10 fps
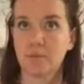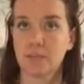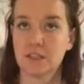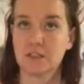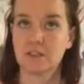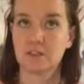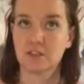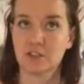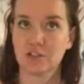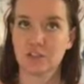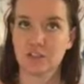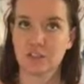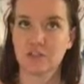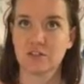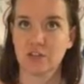is
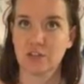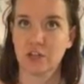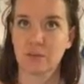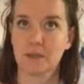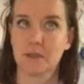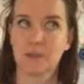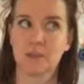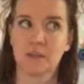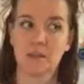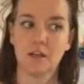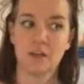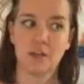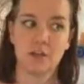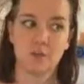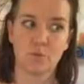using to determine
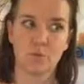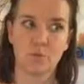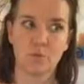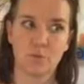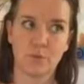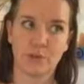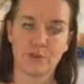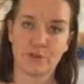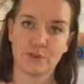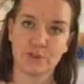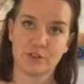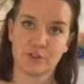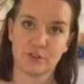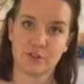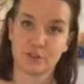whether or not
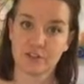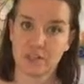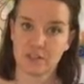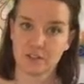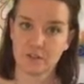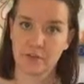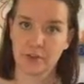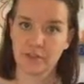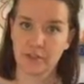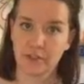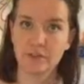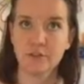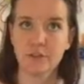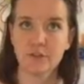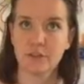your content is of high value.
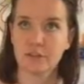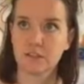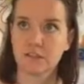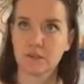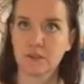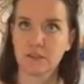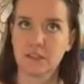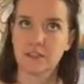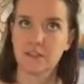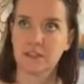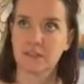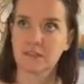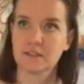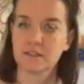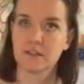If it is simply
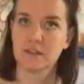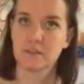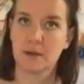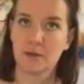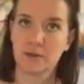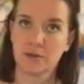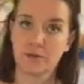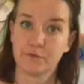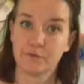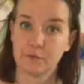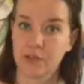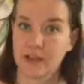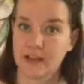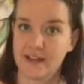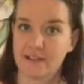just the amount of
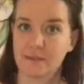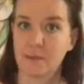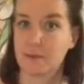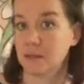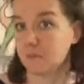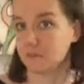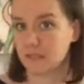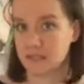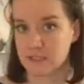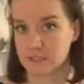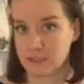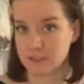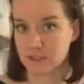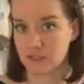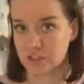replies by people sending
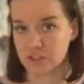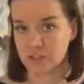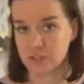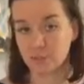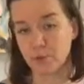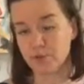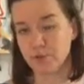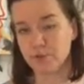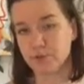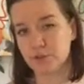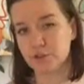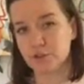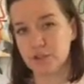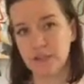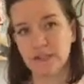messages at the bottom of your
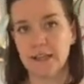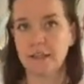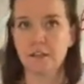story, like